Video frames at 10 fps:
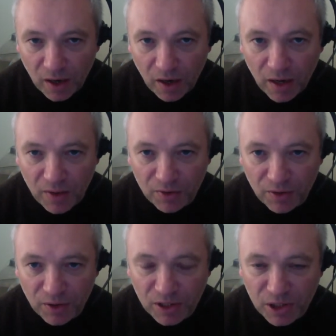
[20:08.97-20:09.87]

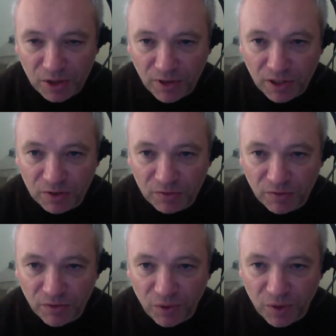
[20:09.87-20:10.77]
ethical consideration
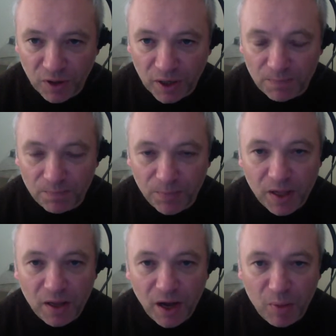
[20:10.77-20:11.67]
for
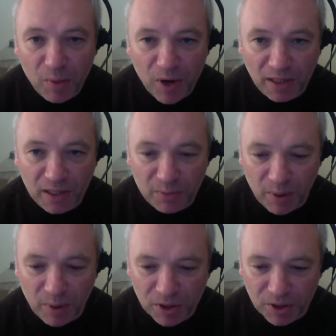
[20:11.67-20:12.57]
open access
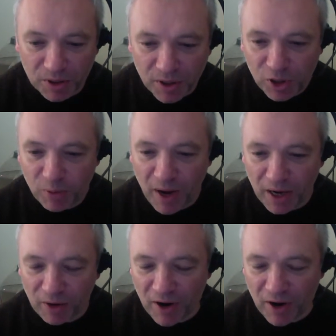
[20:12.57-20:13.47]
publishing. You're back,
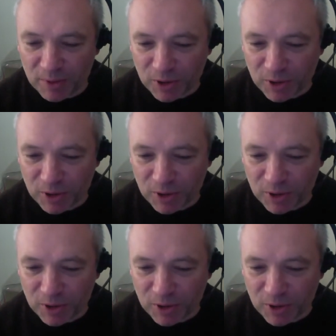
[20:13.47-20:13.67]
Graham. Sorry,